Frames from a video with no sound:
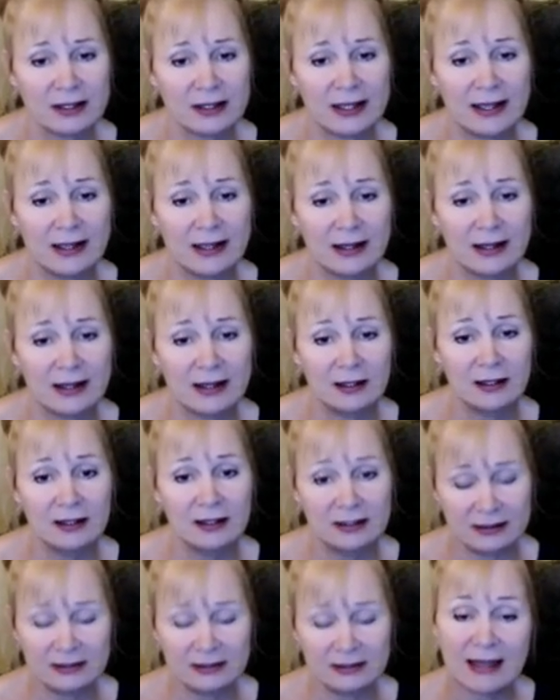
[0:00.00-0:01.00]

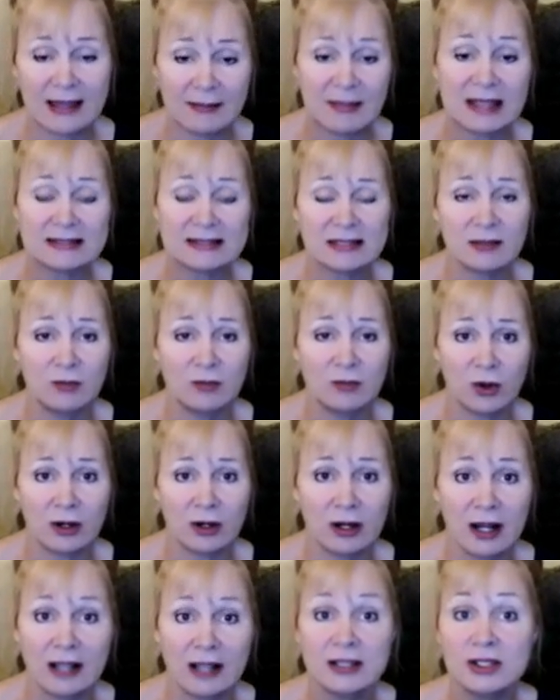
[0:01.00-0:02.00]
that makes it
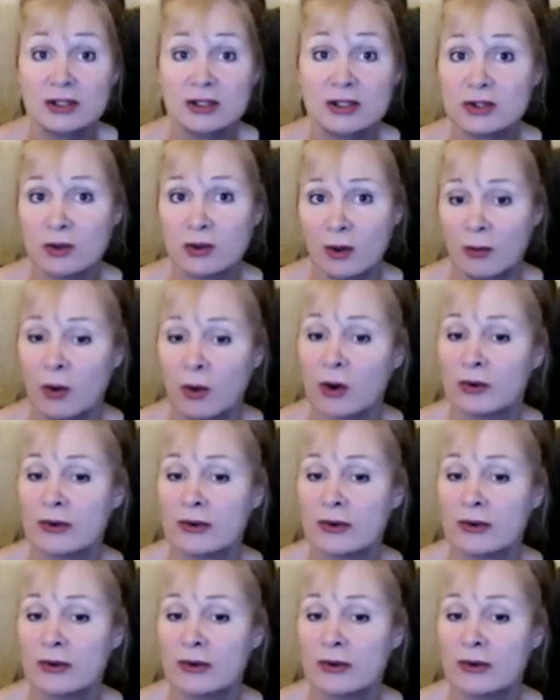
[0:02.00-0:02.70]
more unusual, more